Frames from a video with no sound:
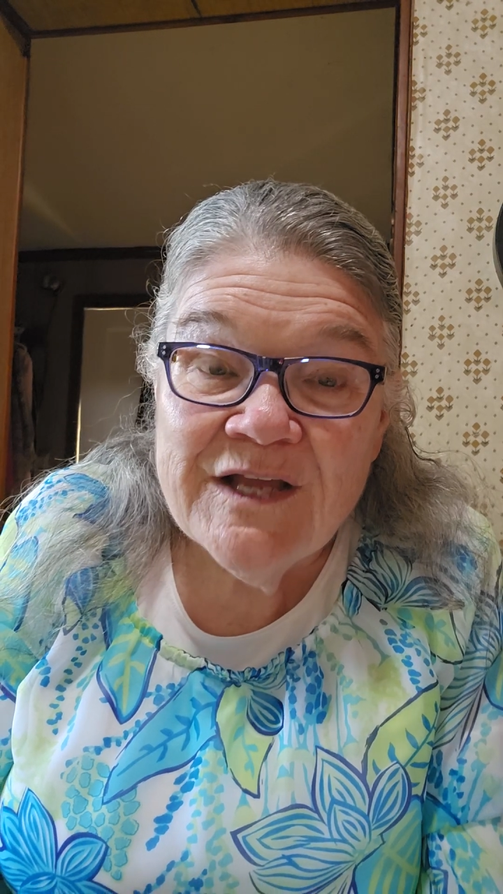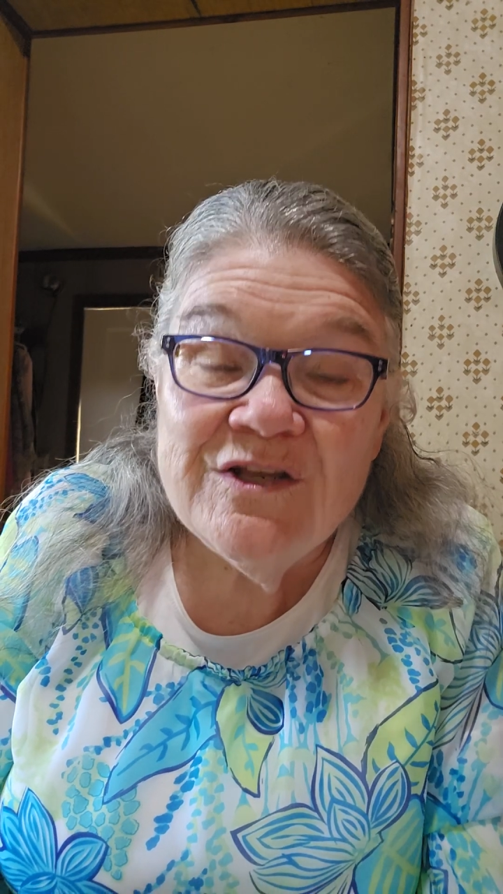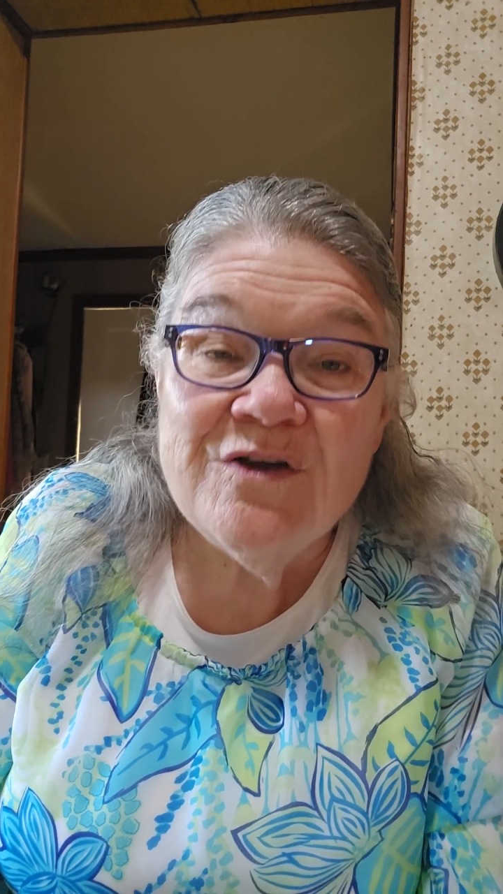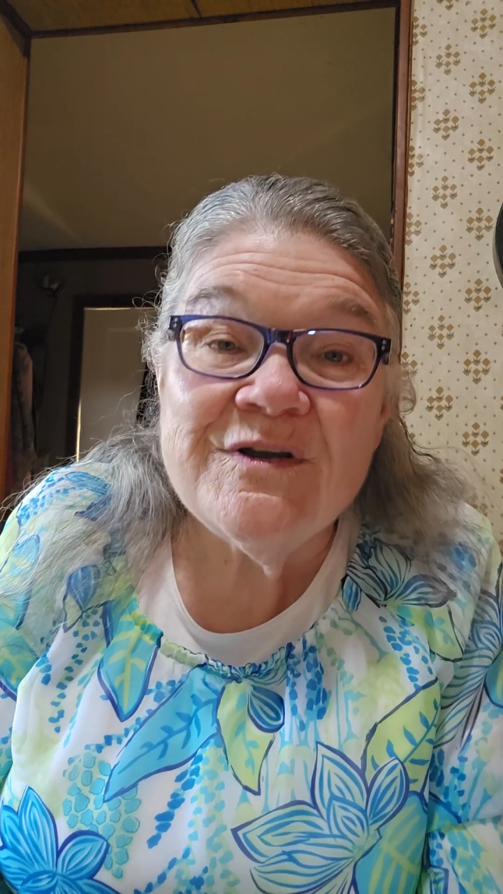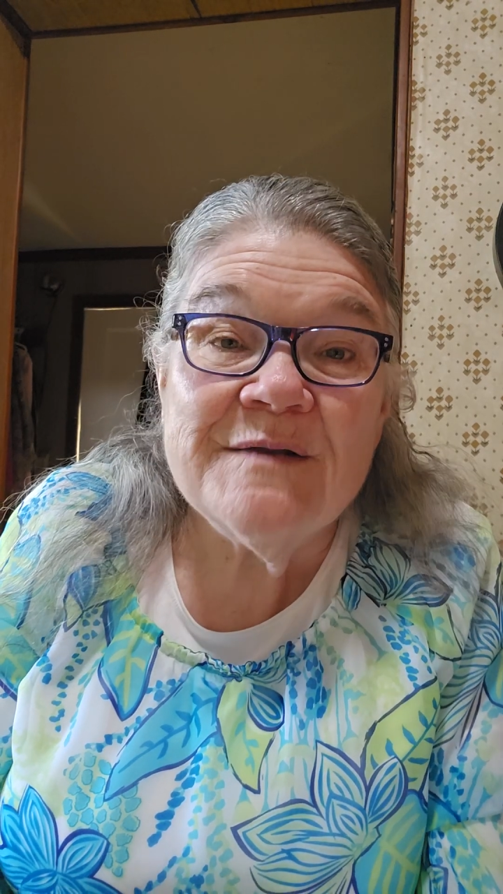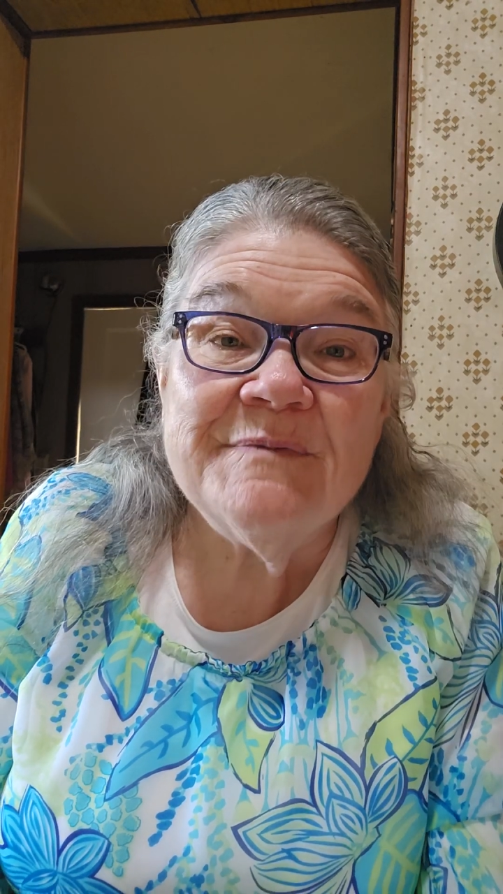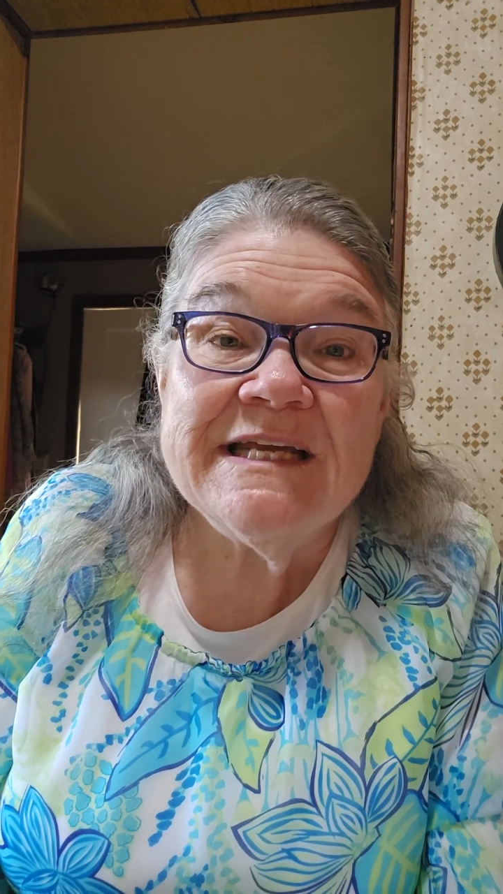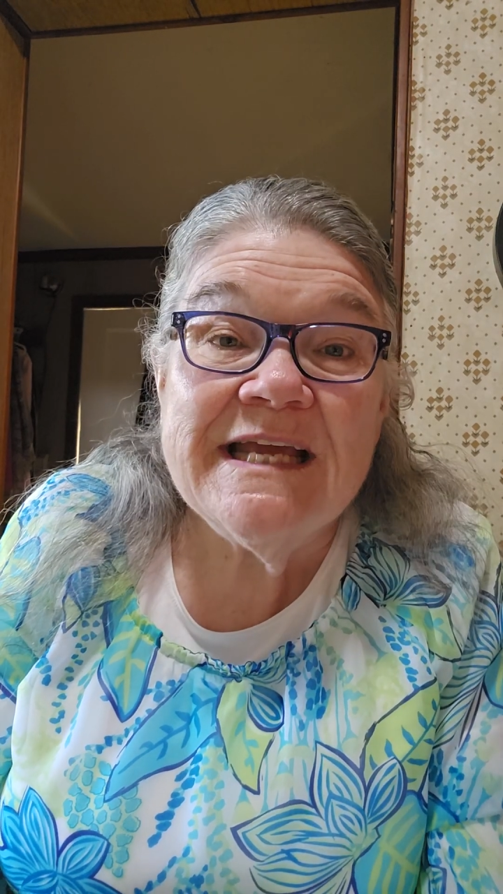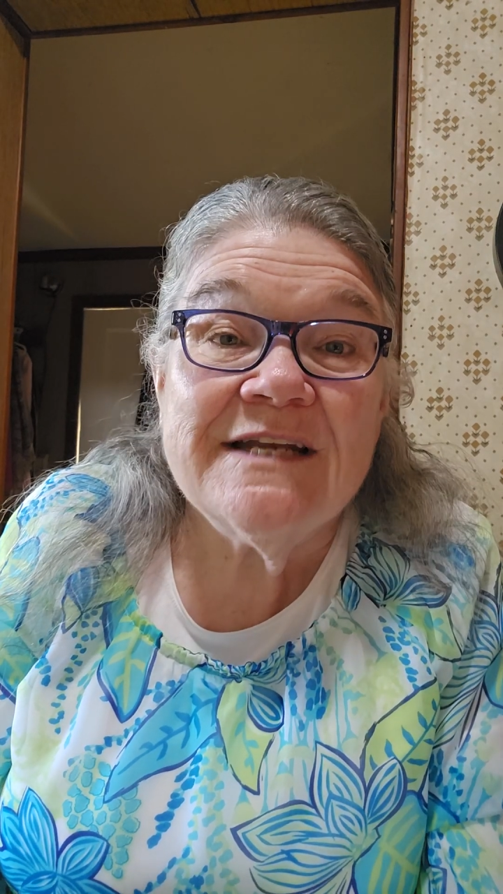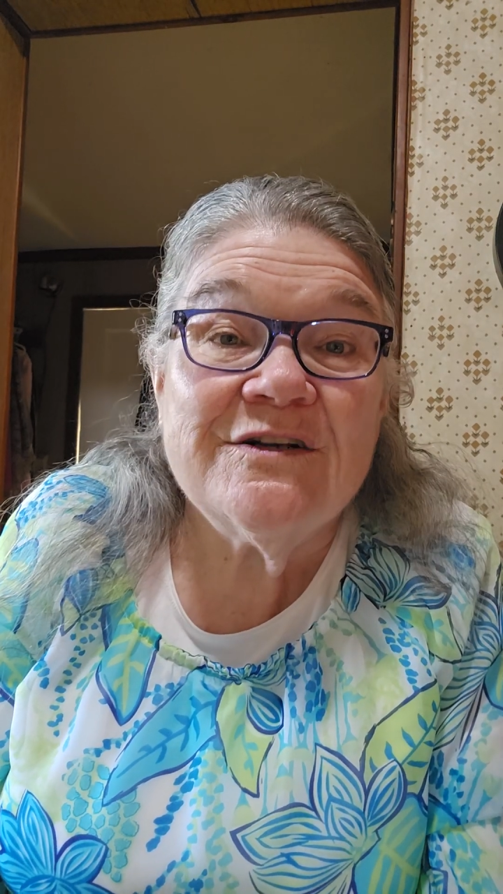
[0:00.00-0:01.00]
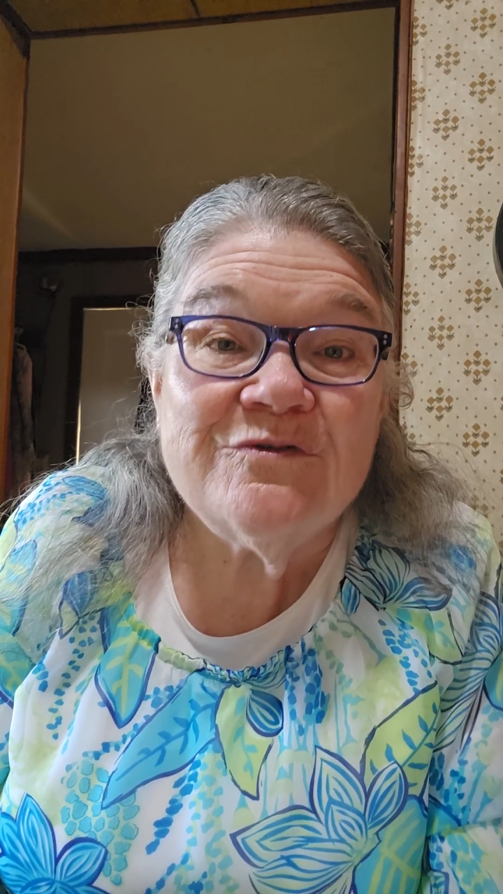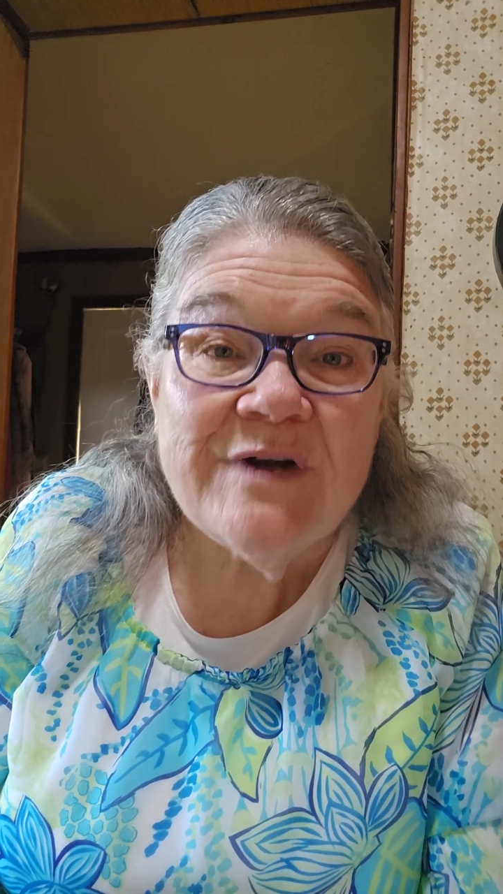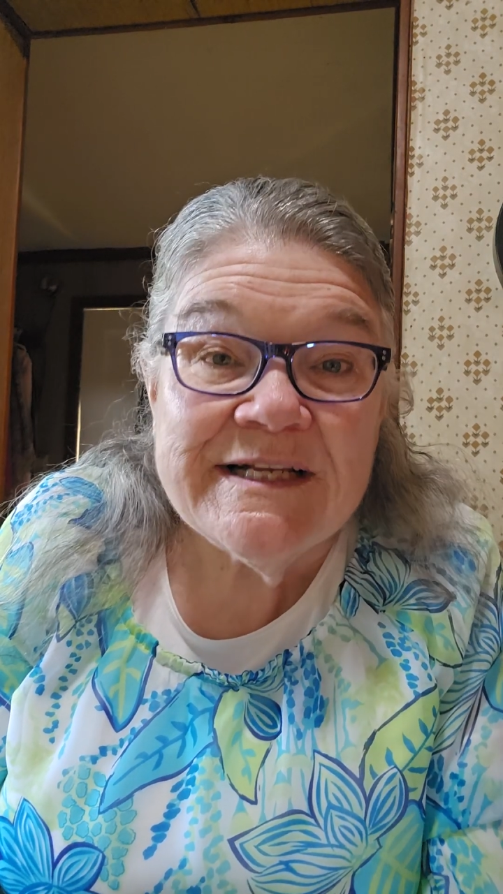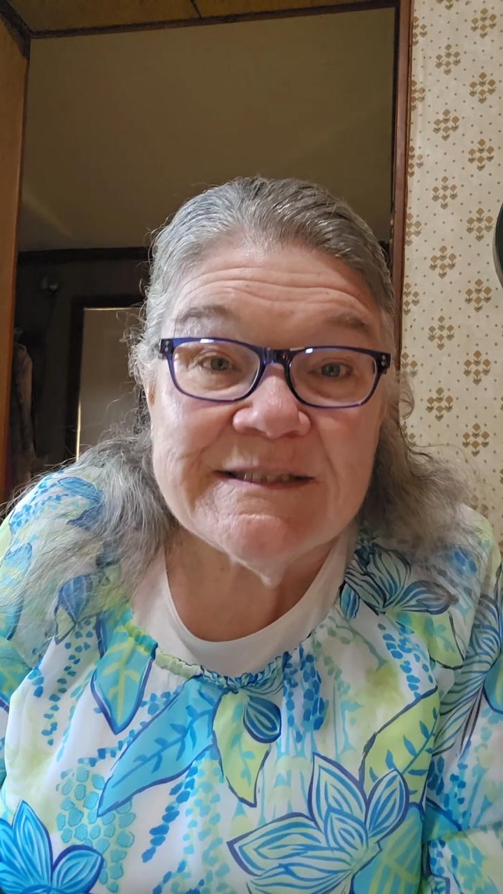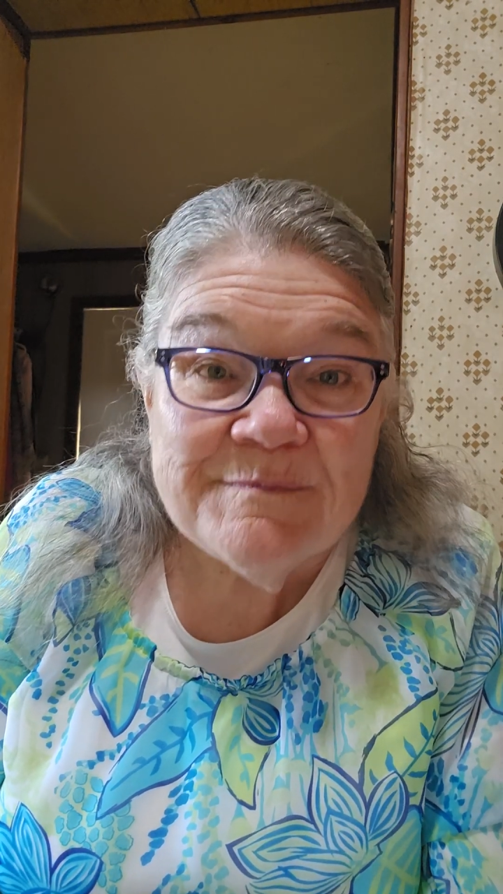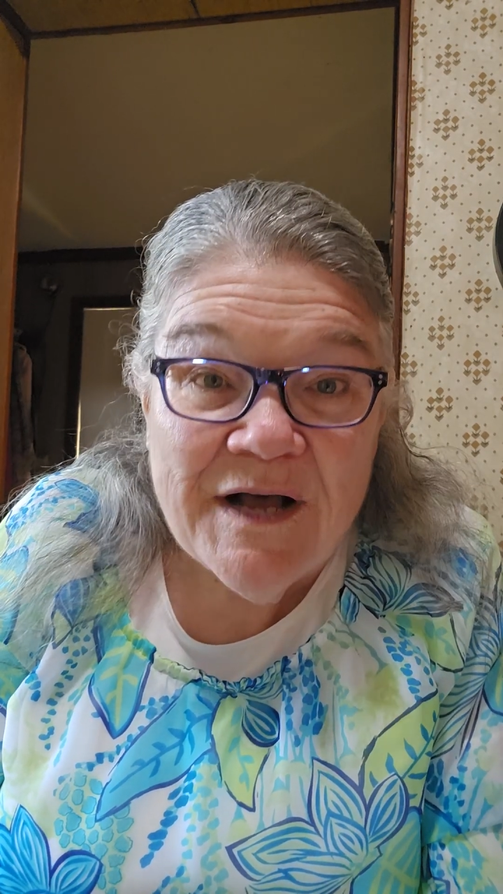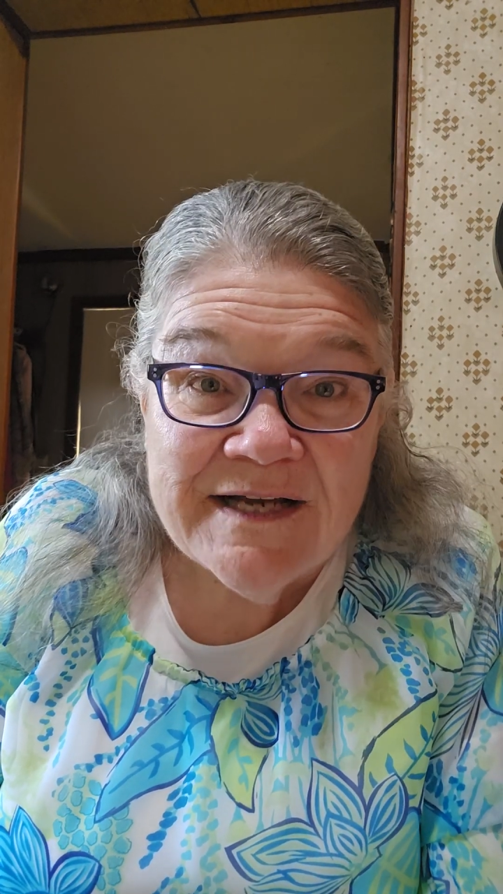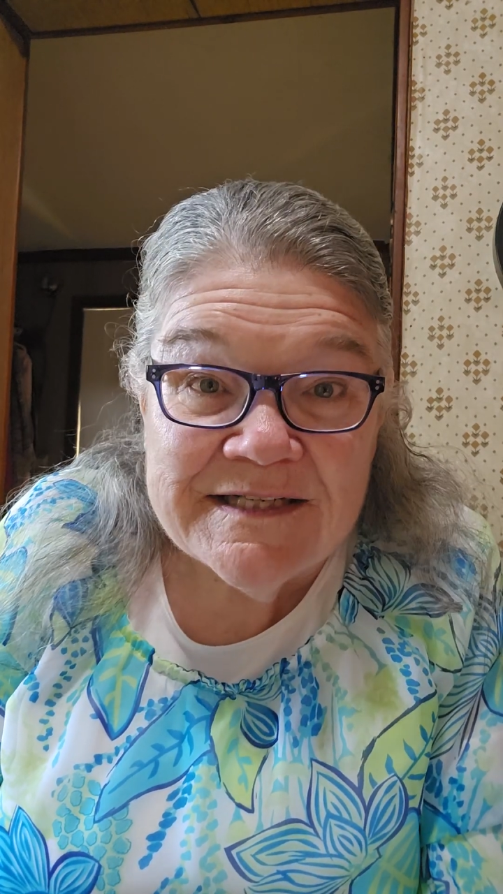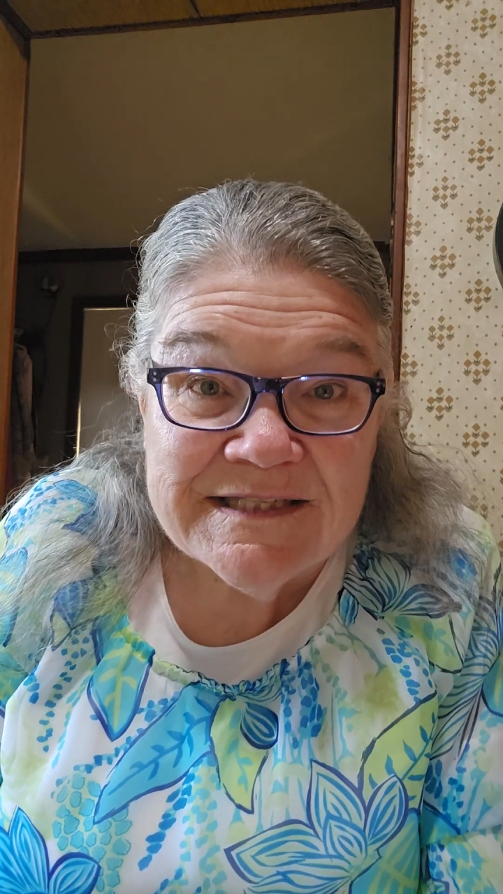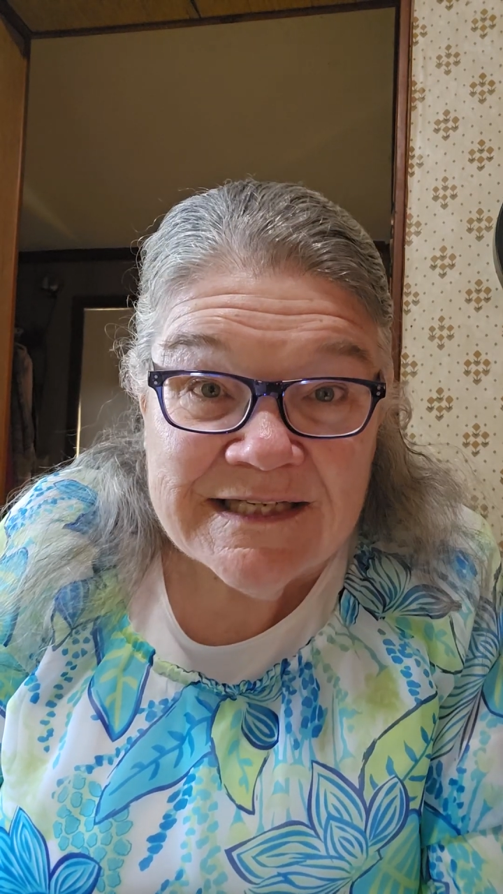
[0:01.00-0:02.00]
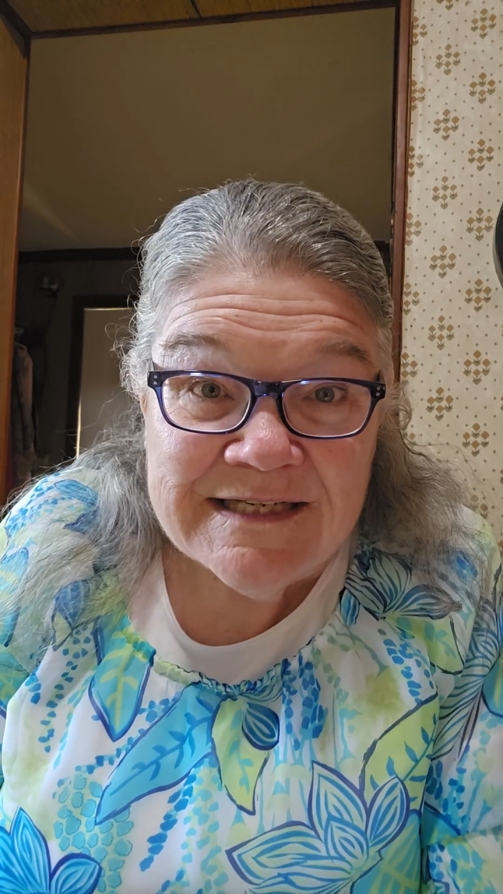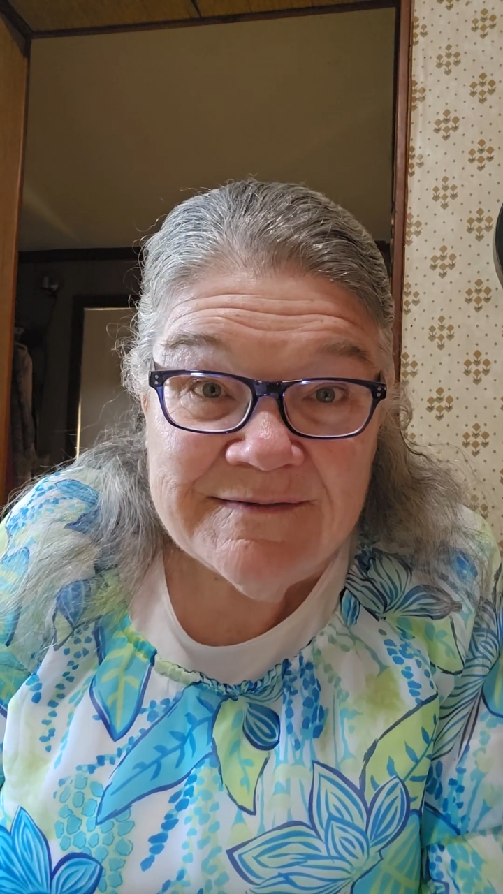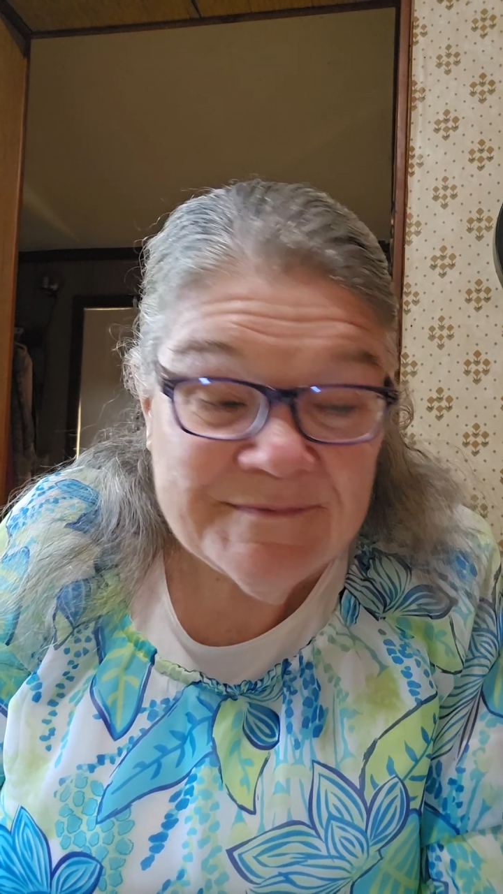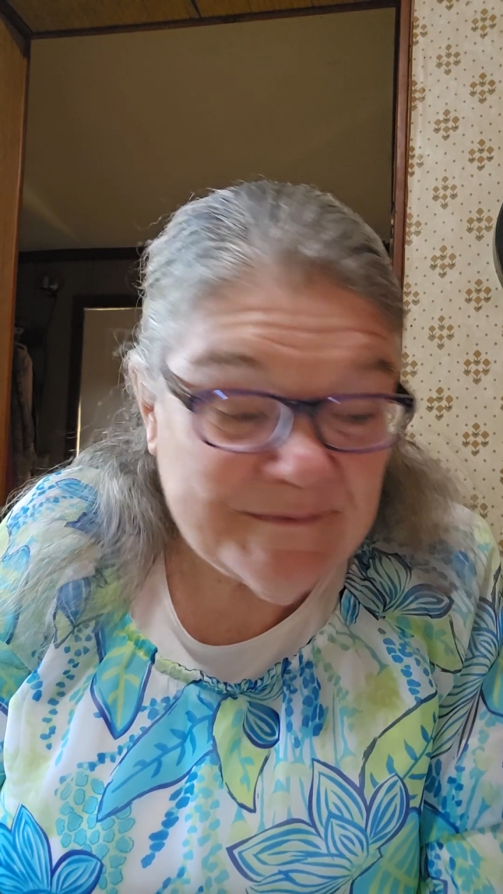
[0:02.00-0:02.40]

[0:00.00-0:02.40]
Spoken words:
You can begin to dress modestly.